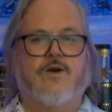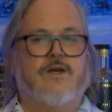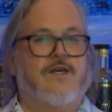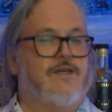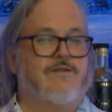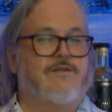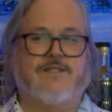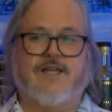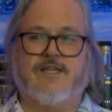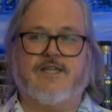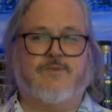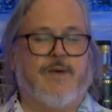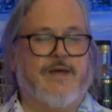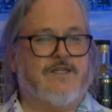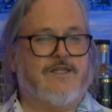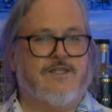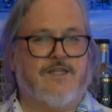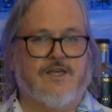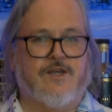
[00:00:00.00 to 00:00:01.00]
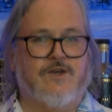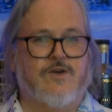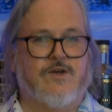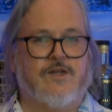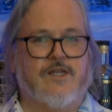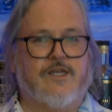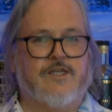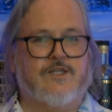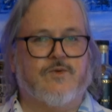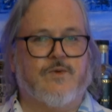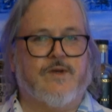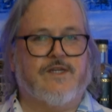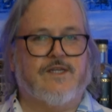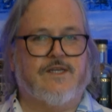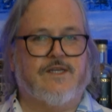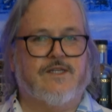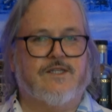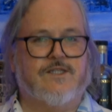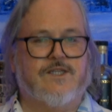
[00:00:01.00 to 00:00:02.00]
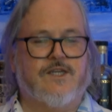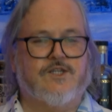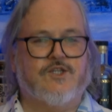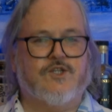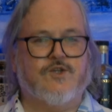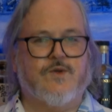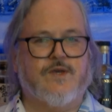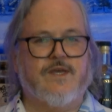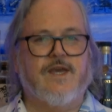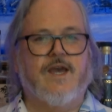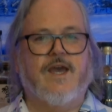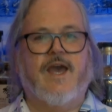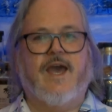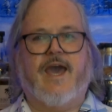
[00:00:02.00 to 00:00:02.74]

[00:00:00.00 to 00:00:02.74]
it dates back to the early 20th century,